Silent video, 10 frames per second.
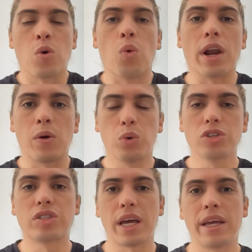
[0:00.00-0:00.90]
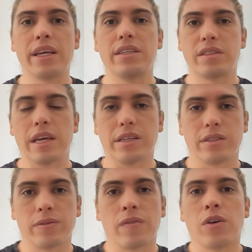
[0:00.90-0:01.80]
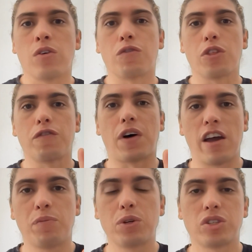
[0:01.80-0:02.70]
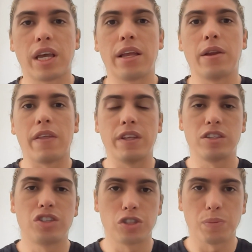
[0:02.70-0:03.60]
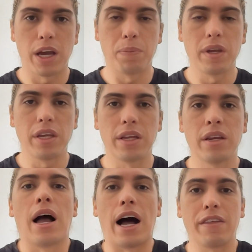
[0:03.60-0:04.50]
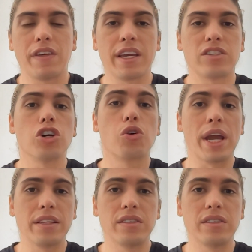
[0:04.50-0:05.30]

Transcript: What I will say is this. For the 5%, and this is just my opinion, I think it's a great